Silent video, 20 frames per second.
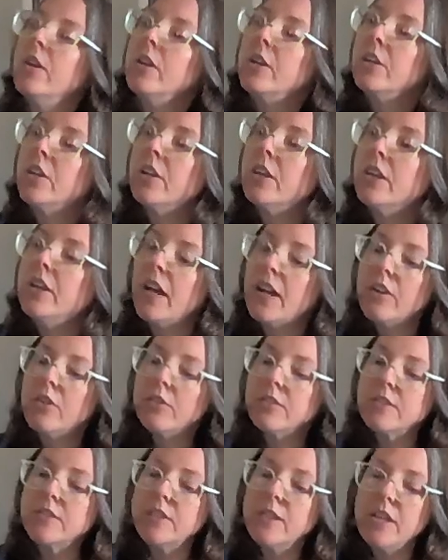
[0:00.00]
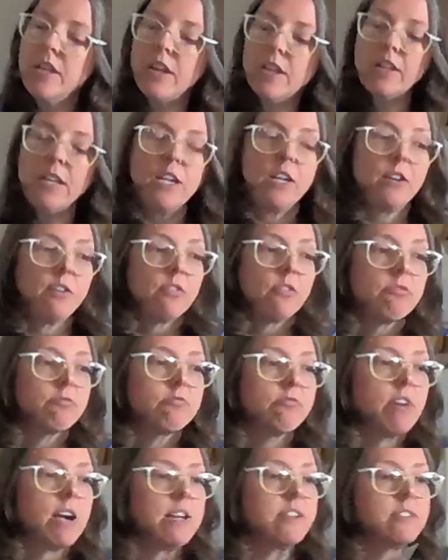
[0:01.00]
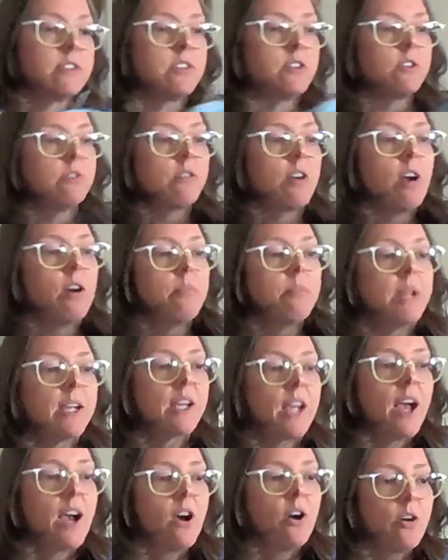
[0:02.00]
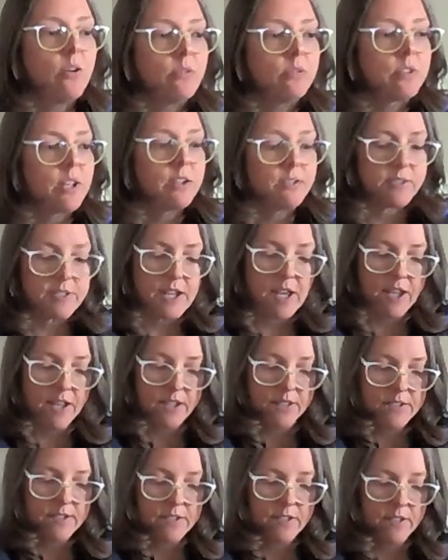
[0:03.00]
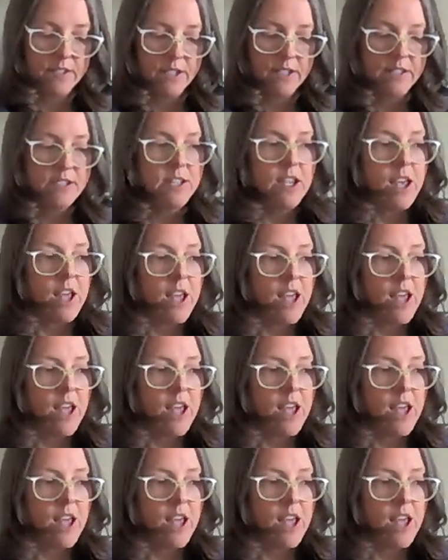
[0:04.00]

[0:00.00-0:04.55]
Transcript: Very good. I don't see any residue coming out. That's excellent.